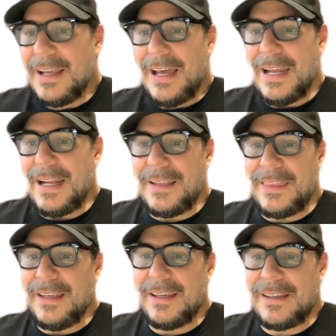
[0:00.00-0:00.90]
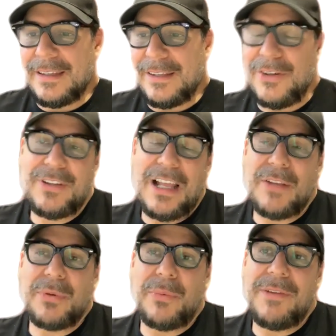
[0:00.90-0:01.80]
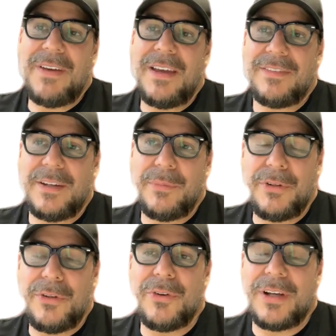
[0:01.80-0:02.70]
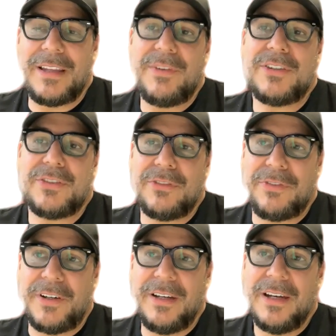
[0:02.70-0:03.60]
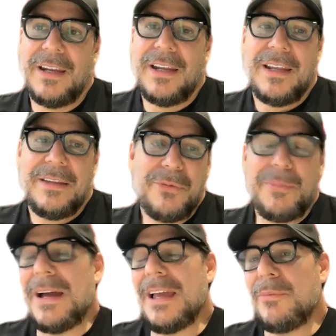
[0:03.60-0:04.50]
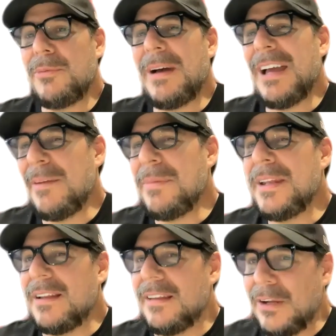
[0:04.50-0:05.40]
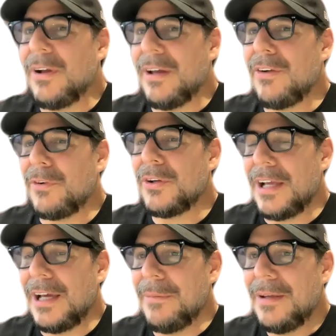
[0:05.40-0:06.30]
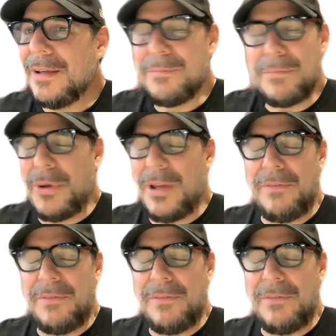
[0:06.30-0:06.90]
And I think, that's what we're investing in. When you look at the Vision Fund, we might have been a little ahead of our time, but we have